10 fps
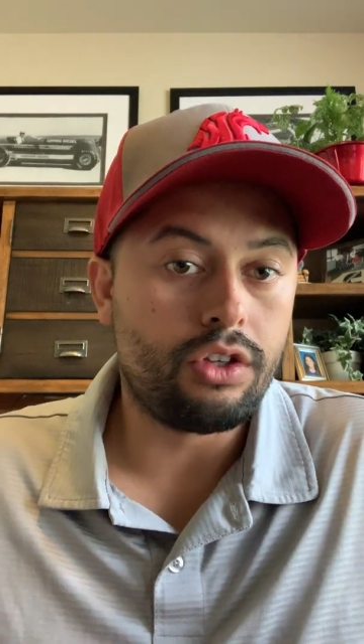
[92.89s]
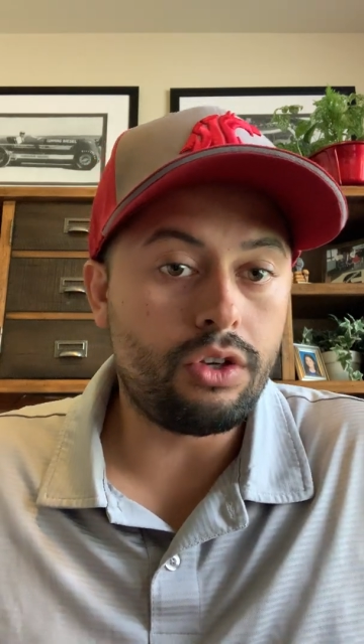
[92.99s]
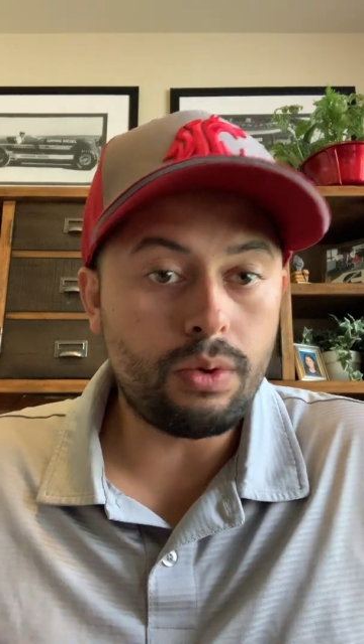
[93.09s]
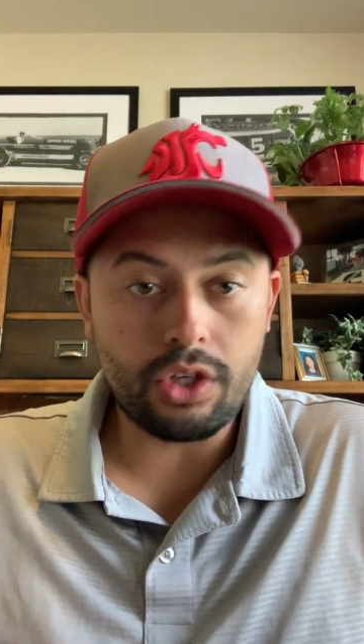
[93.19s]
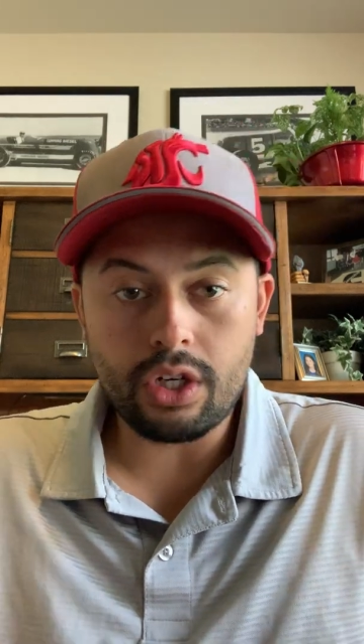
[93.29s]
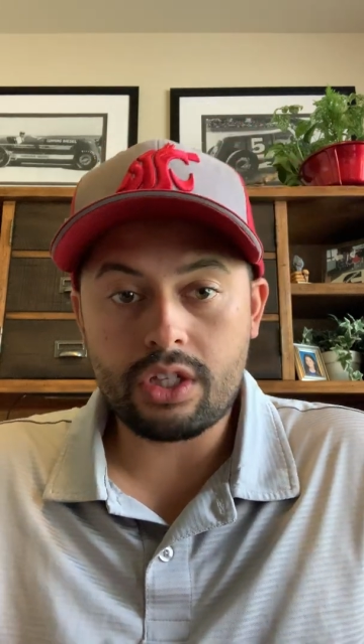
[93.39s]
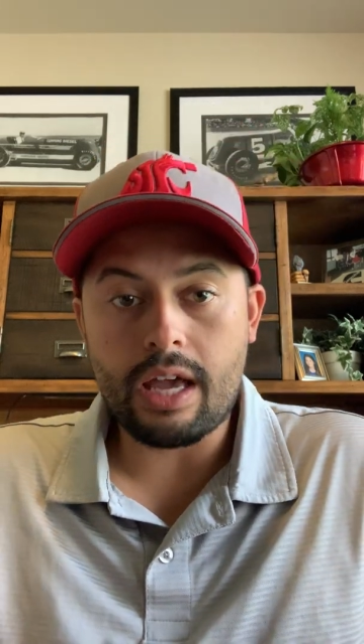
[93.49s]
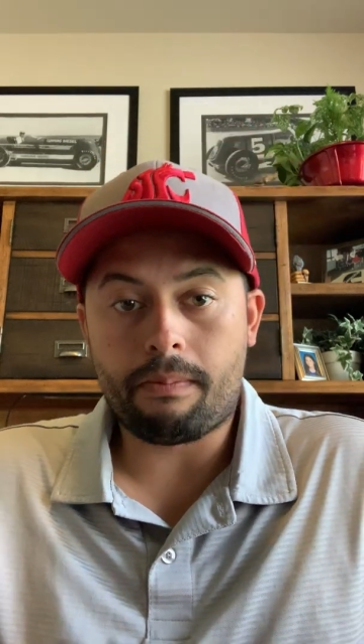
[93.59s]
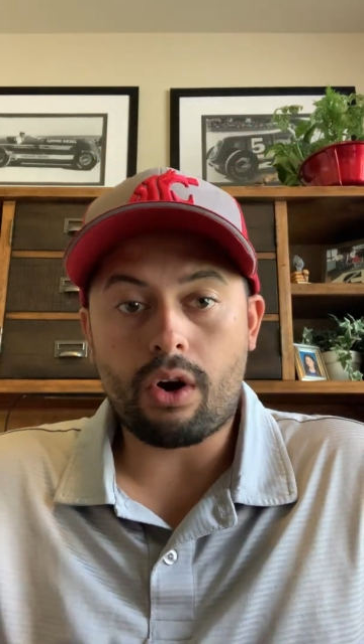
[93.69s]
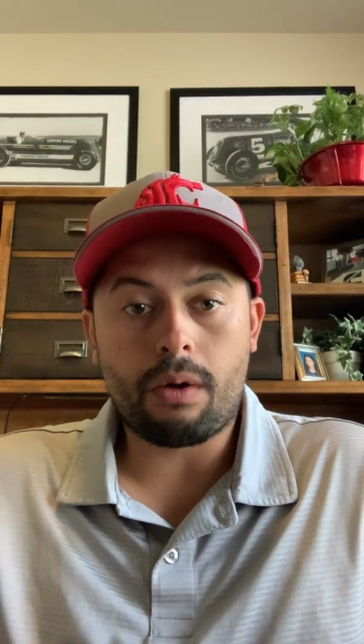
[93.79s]
you adjust
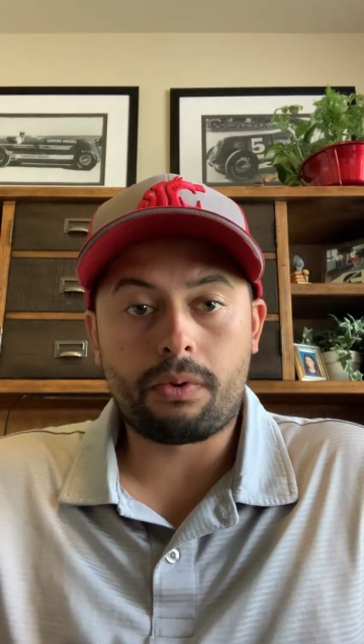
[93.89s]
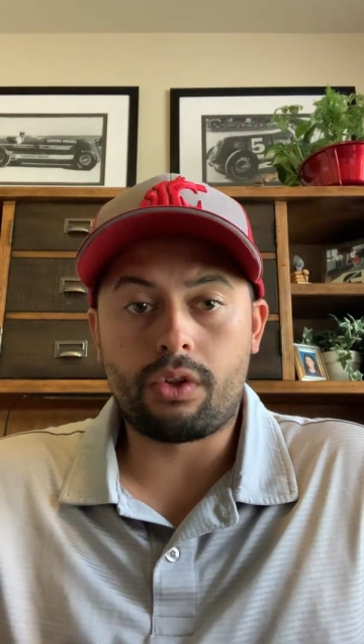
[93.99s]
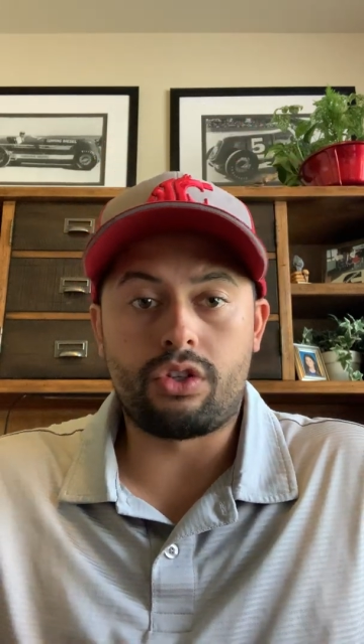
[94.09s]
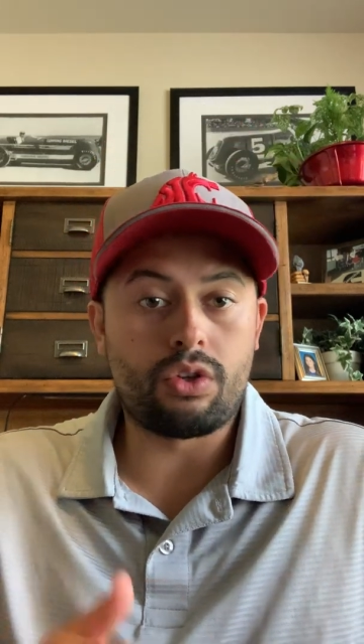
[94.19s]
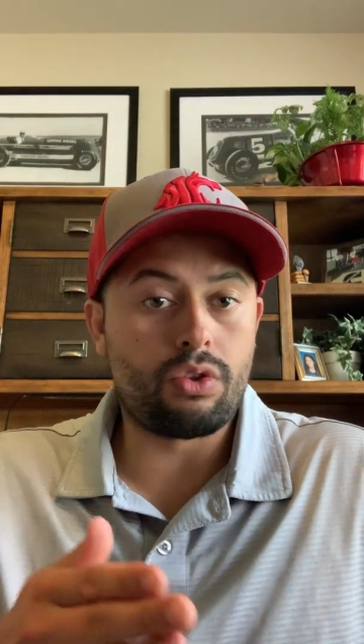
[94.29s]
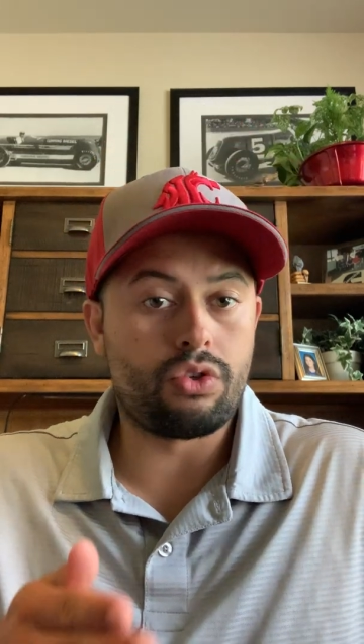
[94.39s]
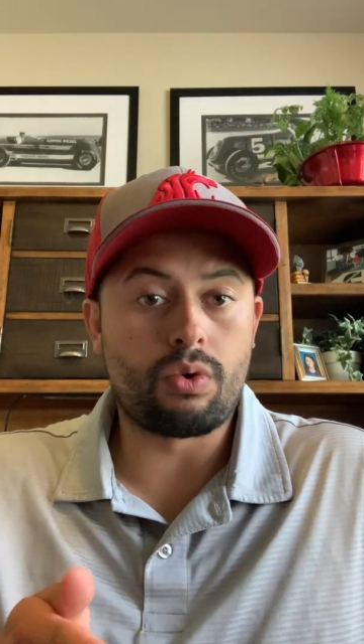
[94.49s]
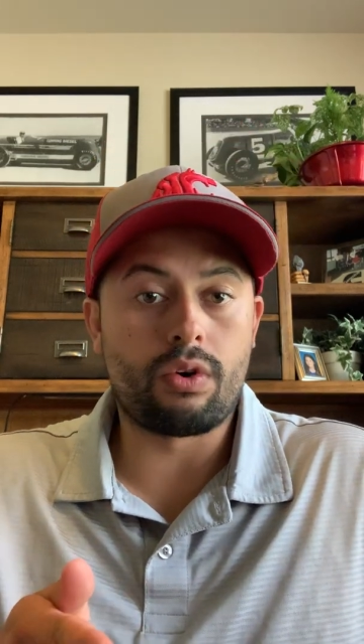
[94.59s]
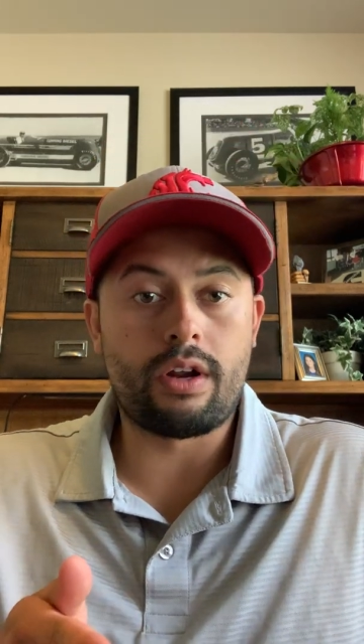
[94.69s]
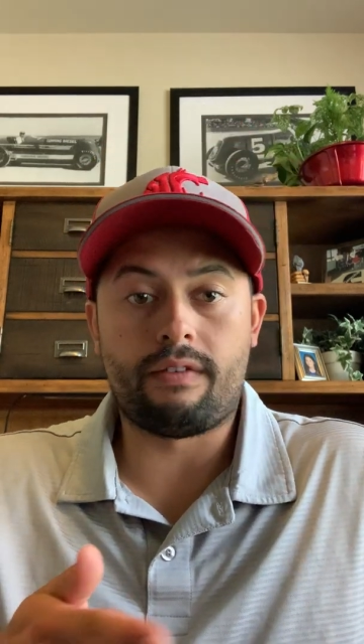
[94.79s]
that properly so the
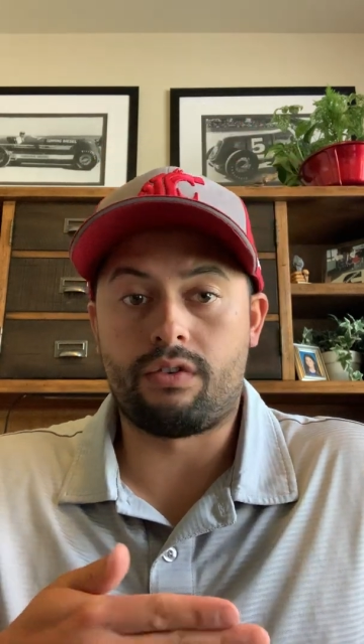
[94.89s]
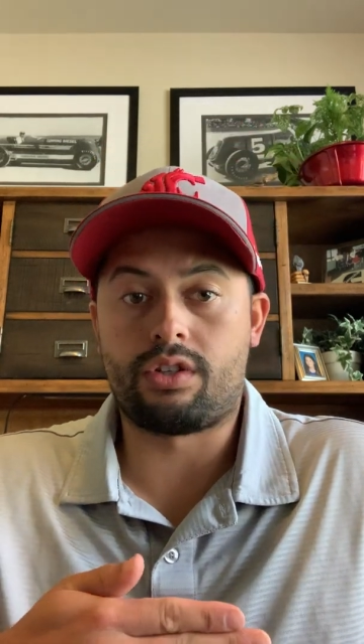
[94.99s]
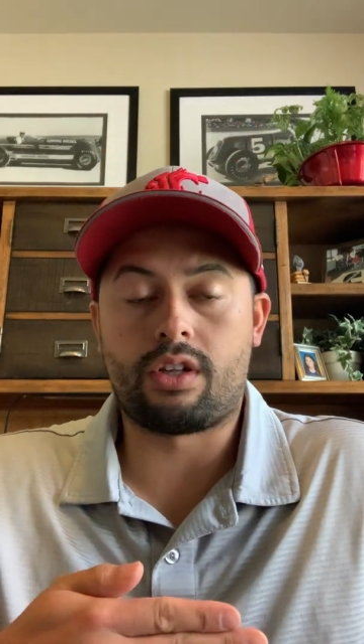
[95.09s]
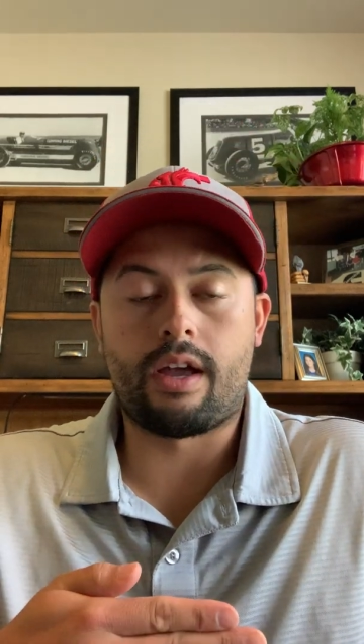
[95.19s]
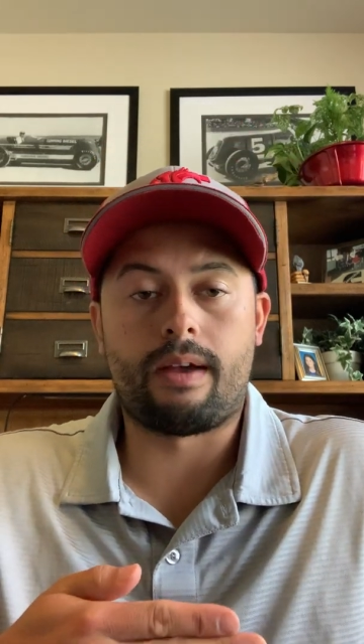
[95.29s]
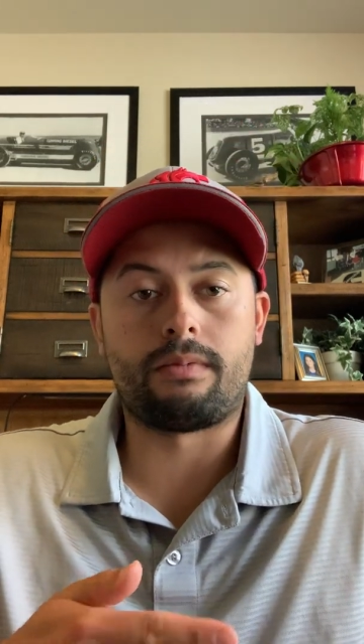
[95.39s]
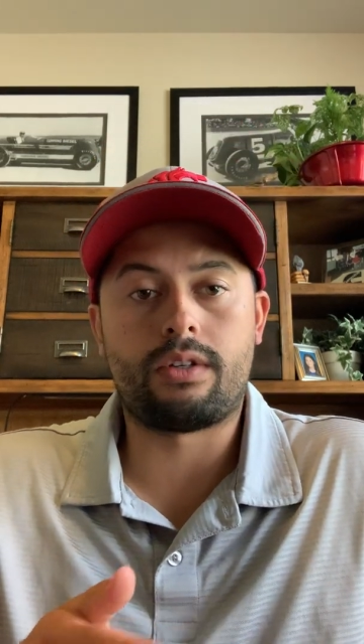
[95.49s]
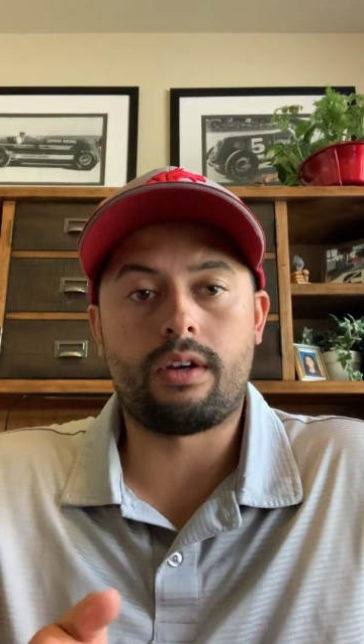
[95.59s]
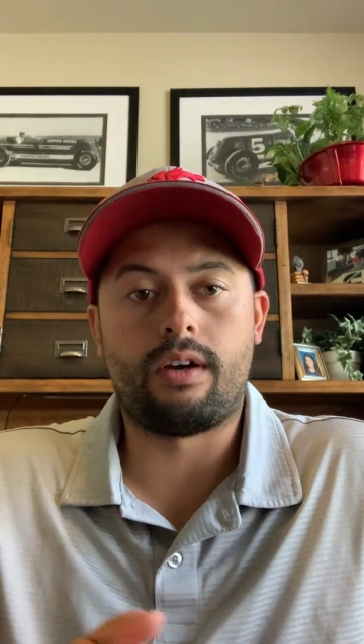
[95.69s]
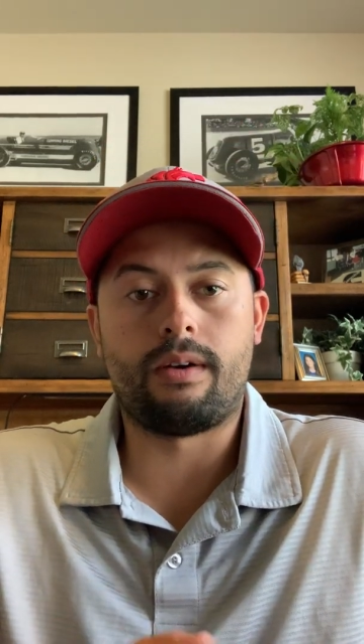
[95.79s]
door never slams.